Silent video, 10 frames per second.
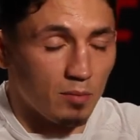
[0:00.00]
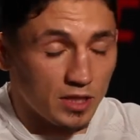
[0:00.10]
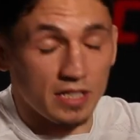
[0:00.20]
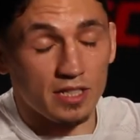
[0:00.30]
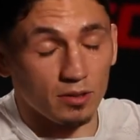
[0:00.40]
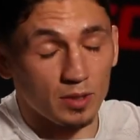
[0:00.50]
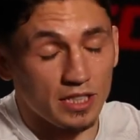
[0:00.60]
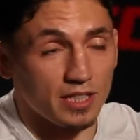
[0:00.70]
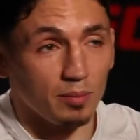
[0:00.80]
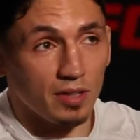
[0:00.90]
which I still
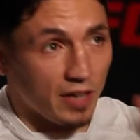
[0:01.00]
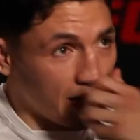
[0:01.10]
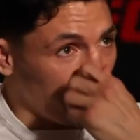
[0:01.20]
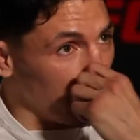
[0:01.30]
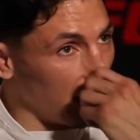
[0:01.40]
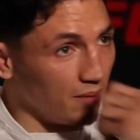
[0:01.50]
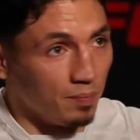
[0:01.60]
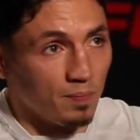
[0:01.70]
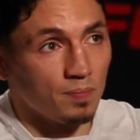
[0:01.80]
believe I can.